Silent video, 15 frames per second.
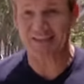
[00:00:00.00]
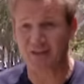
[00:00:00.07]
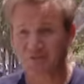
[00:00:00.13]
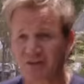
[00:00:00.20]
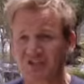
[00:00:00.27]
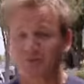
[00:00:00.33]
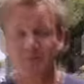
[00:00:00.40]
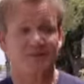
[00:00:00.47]
And in
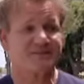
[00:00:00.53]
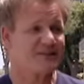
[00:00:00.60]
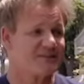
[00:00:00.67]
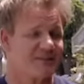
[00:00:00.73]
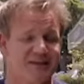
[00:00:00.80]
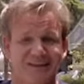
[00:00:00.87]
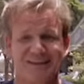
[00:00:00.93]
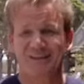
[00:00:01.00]
the restaurant
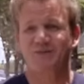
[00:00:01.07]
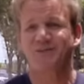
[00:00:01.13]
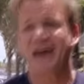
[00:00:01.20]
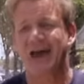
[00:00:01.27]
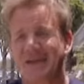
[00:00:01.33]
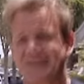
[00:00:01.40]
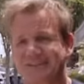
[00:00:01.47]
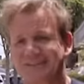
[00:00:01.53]
business,
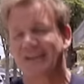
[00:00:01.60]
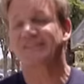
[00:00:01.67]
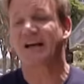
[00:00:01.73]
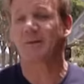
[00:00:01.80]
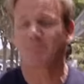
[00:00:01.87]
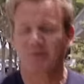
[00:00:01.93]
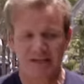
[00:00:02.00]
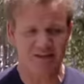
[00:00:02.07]
that is
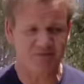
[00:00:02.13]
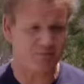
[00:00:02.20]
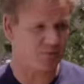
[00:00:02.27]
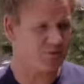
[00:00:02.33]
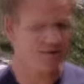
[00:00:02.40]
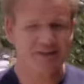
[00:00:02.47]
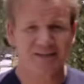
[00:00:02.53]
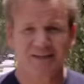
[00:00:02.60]
unbelievable.